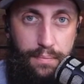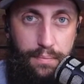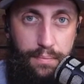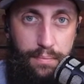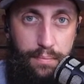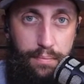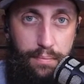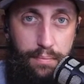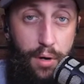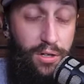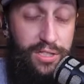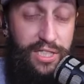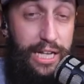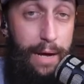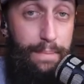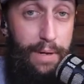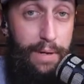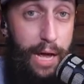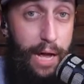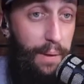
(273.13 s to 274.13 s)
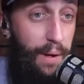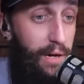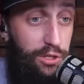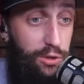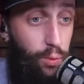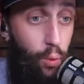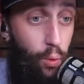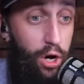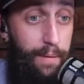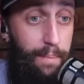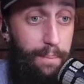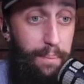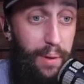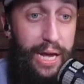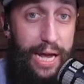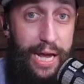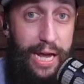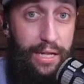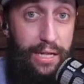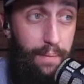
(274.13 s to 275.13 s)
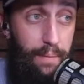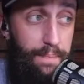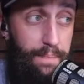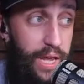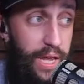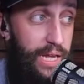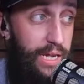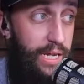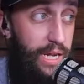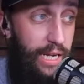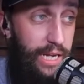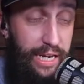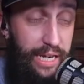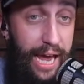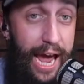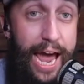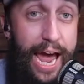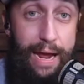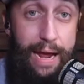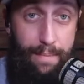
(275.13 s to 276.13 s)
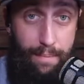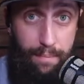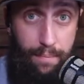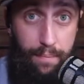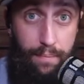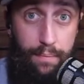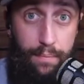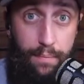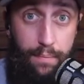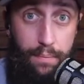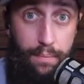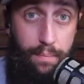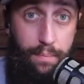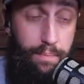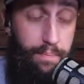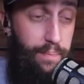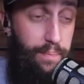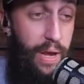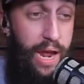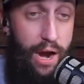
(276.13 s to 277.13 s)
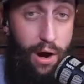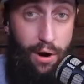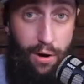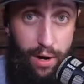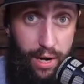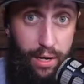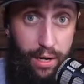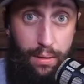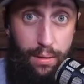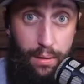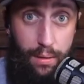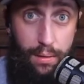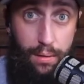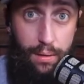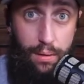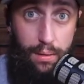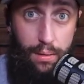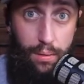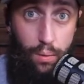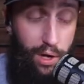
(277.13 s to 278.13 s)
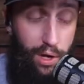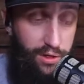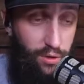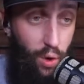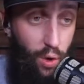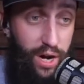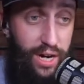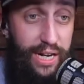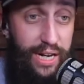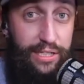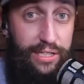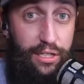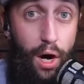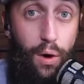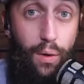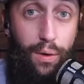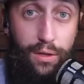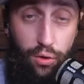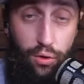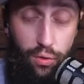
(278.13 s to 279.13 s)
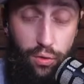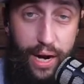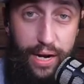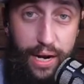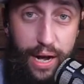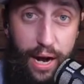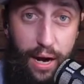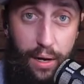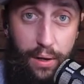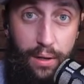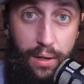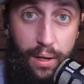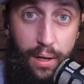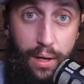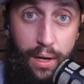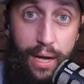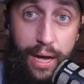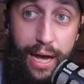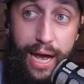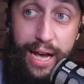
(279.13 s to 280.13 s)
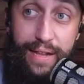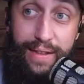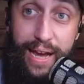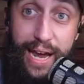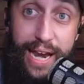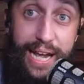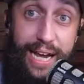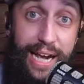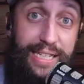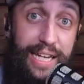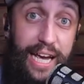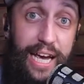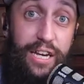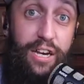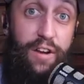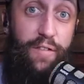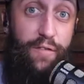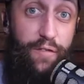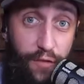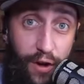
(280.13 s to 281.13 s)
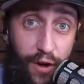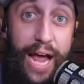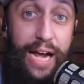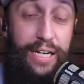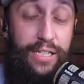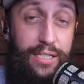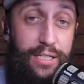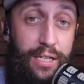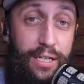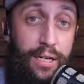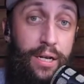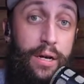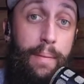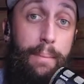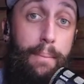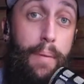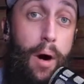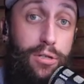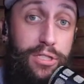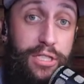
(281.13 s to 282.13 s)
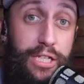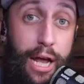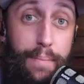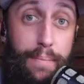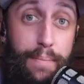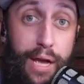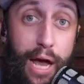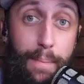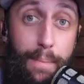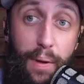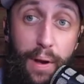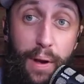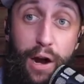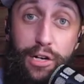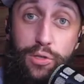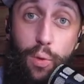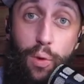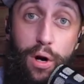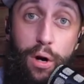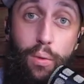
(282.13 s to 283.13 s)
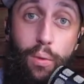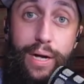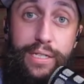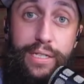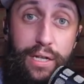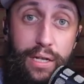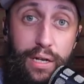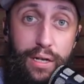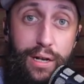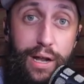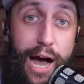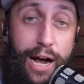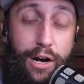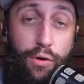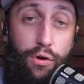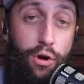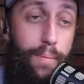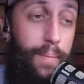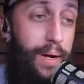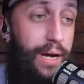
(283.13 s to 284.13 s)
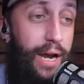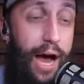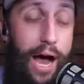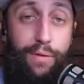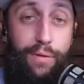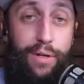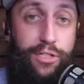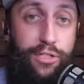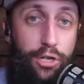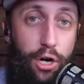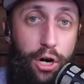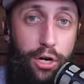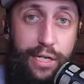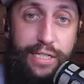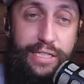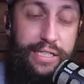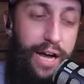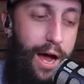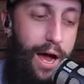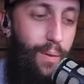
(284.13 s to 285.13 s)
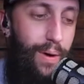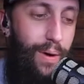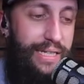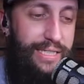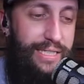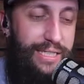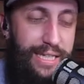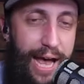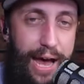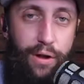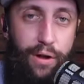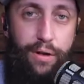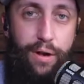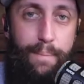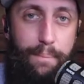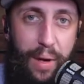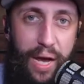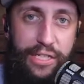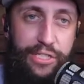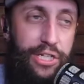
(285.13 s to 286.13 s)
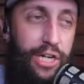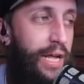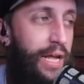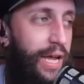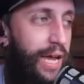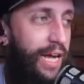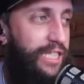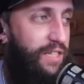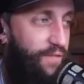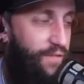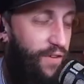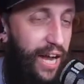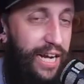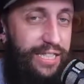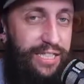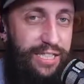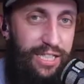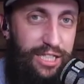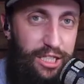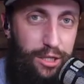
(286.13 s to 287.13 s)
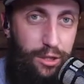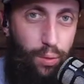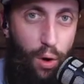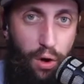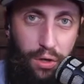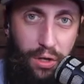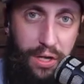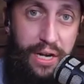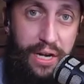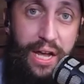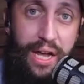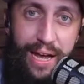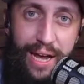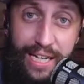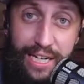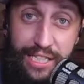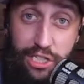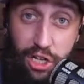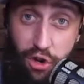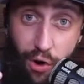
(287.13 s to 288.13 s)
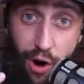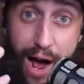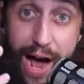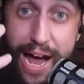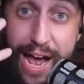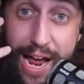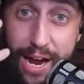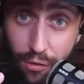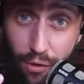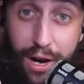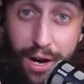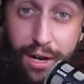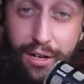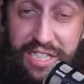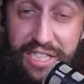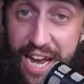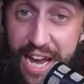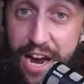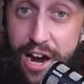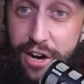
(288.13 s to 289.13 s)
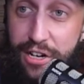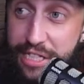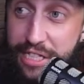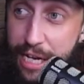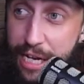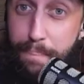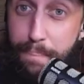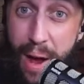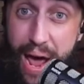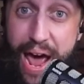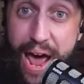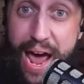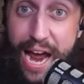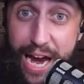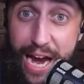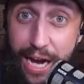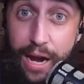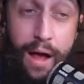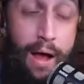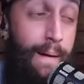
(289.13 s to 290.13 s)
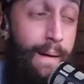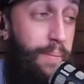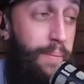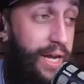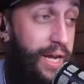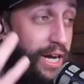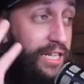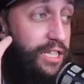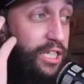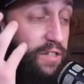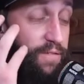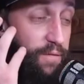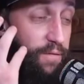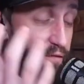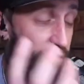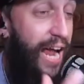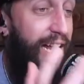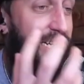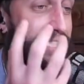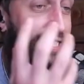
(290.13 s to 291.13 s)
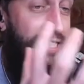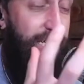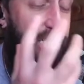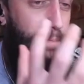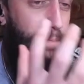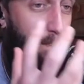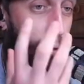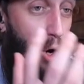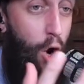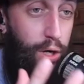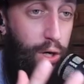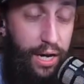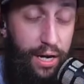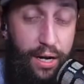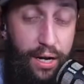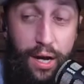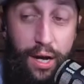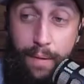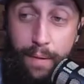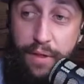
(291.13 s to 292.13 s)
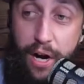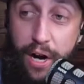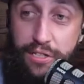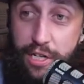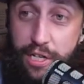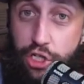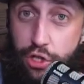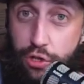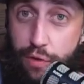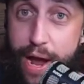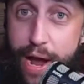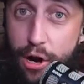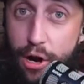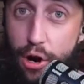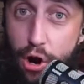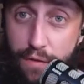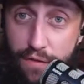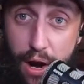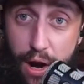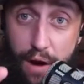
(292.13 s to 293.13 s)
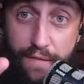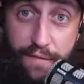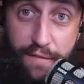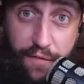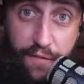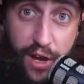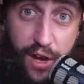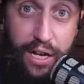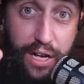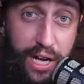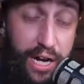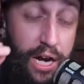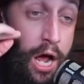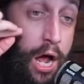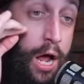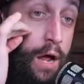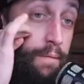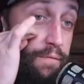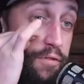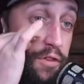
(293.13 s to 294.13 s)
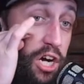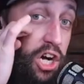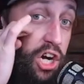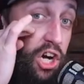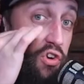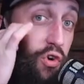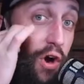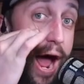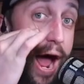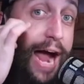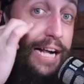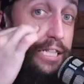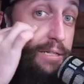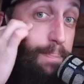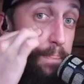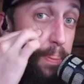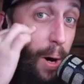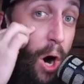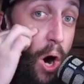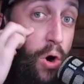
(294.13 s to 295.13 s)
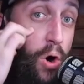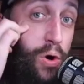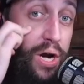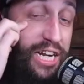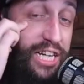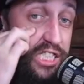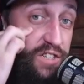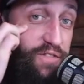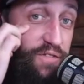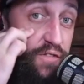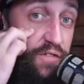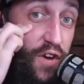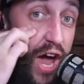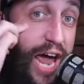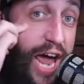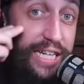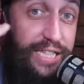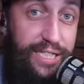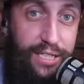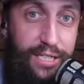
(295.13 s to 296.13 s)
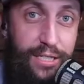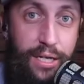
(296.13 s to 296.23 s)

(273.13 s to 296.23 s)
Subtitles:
Most NBA players wouldn't be in the game, period, with what he's going through right now. And then he gets hit in the face. Most NBA players would have went to the locker room and not returned. This guy went and sat on the bench. His face is swollen. He's crying real tears in pain because his face is broken. There's a trainer over there feeling the cracked bone in his face.